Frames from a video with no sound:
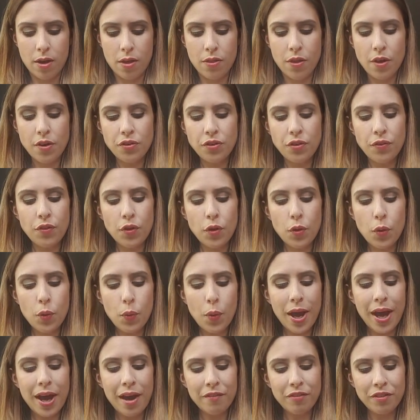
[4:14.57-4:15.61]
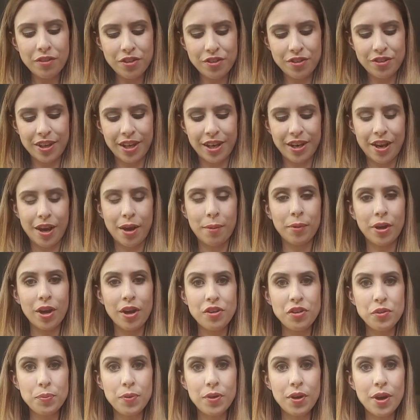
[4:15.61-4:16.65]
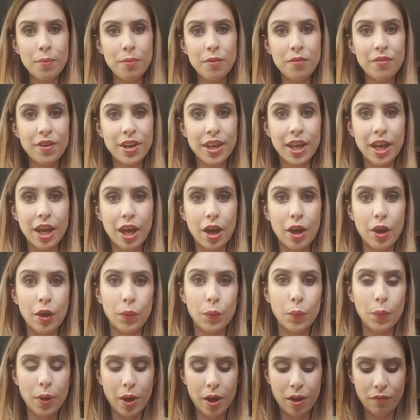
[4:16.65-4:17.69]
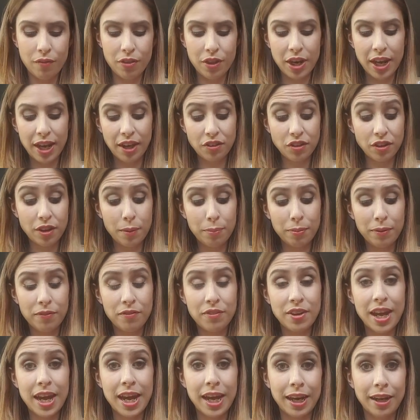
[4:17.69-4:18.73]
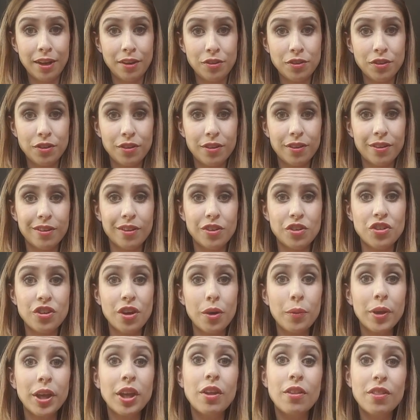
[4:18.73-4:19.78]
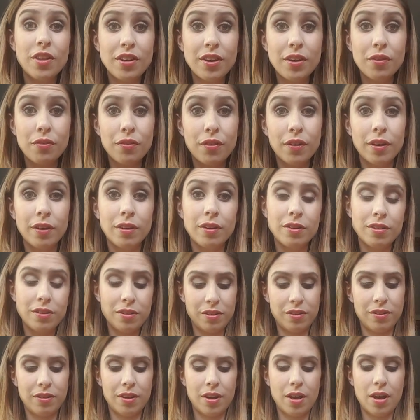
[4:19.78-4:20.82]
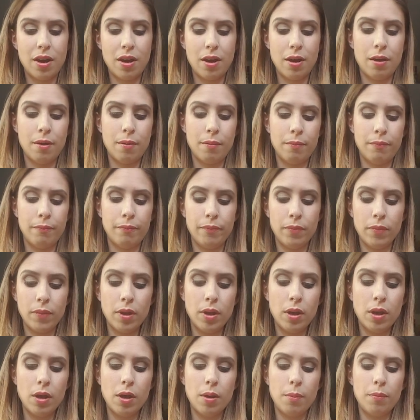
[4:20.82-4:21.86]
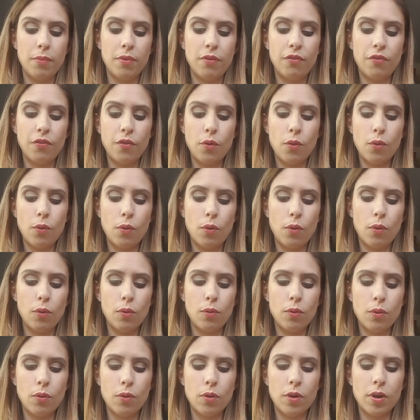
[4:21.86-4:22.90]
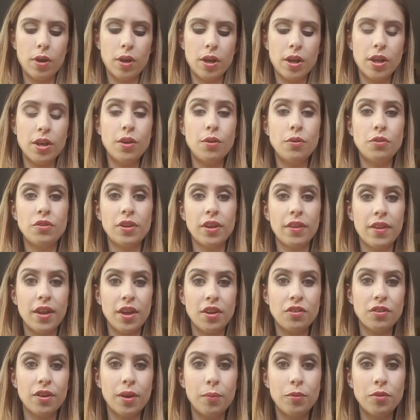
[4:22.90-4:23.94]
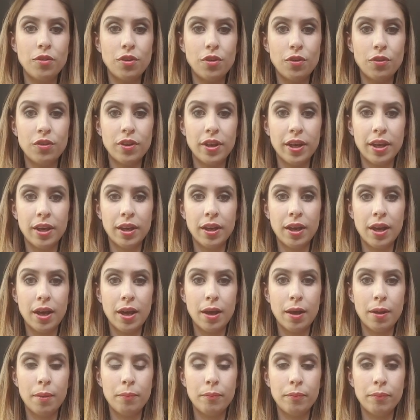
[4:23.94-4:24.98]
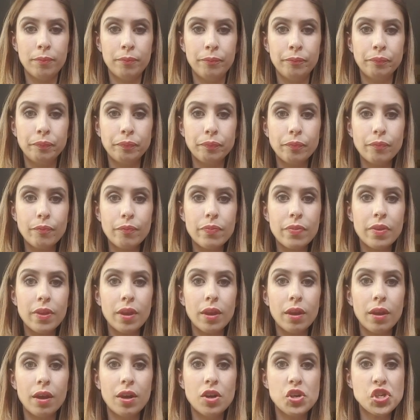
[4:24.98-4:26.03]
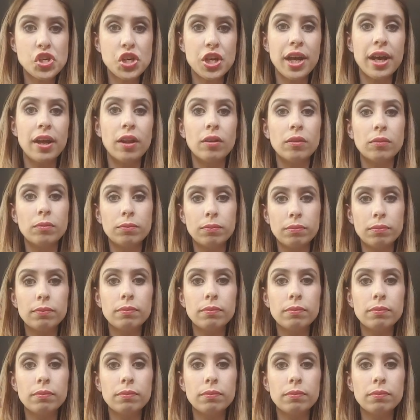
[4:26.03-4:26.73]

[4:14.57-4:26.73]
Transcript: Those of you who haven't seen it, I'm going to put up a video over the next couple of days showing you the difference. Before using this, I was using a Chanel